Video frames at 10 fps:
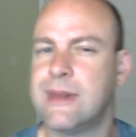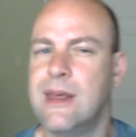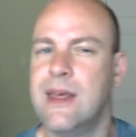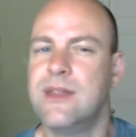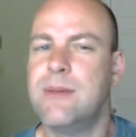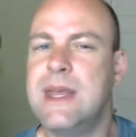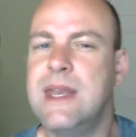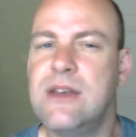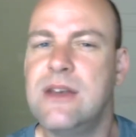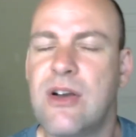The
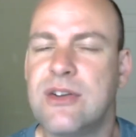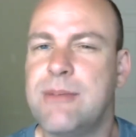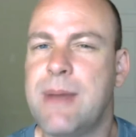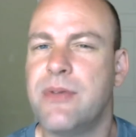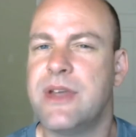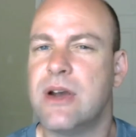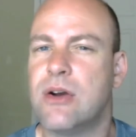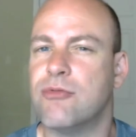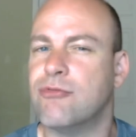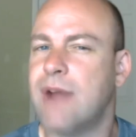media talks about their
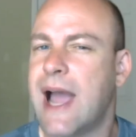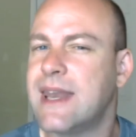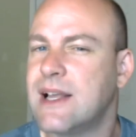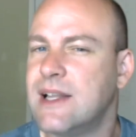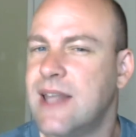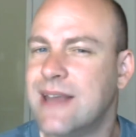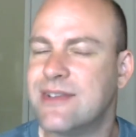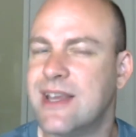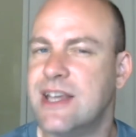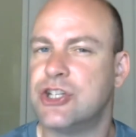
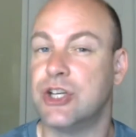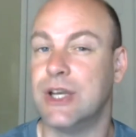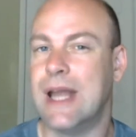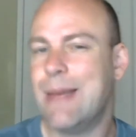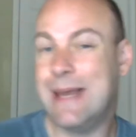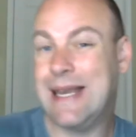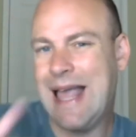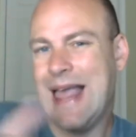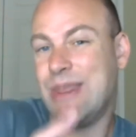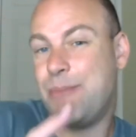radicalization,
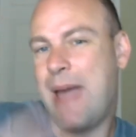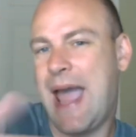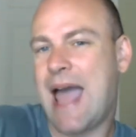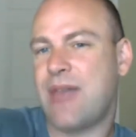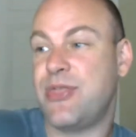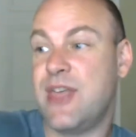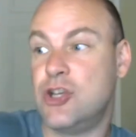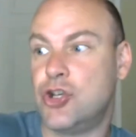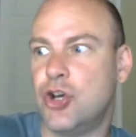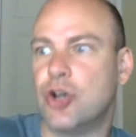meaning the path they
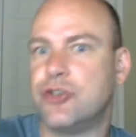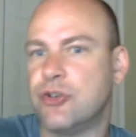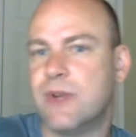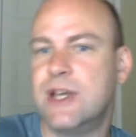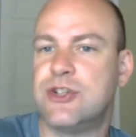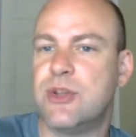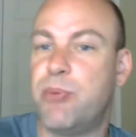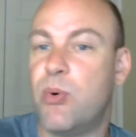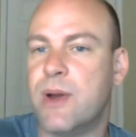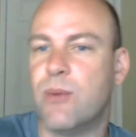took to reach the
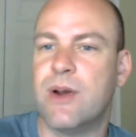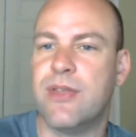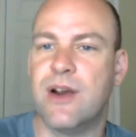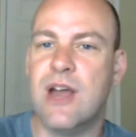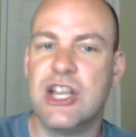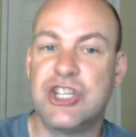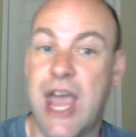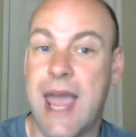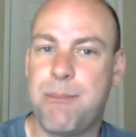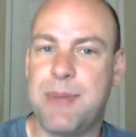point where they're
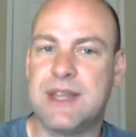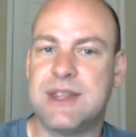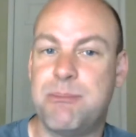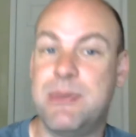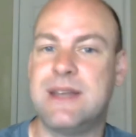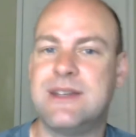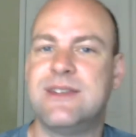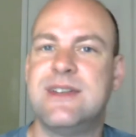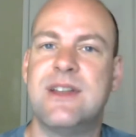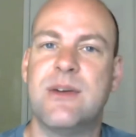champing at the bit to
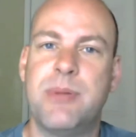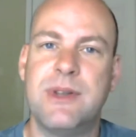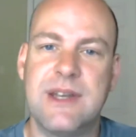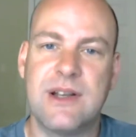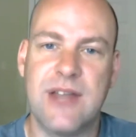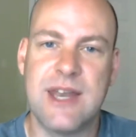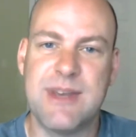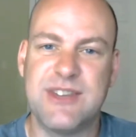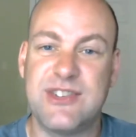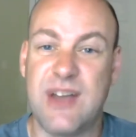see their political
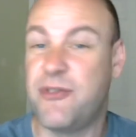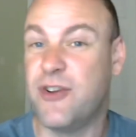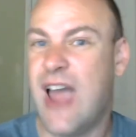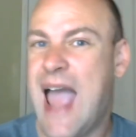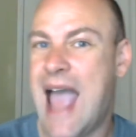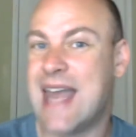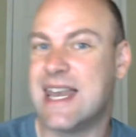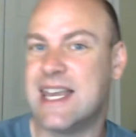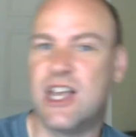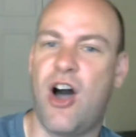enemies suffer at
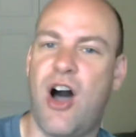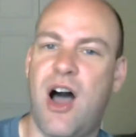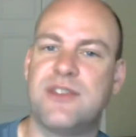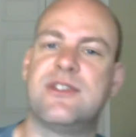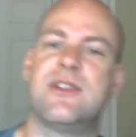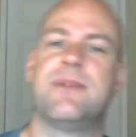any cost.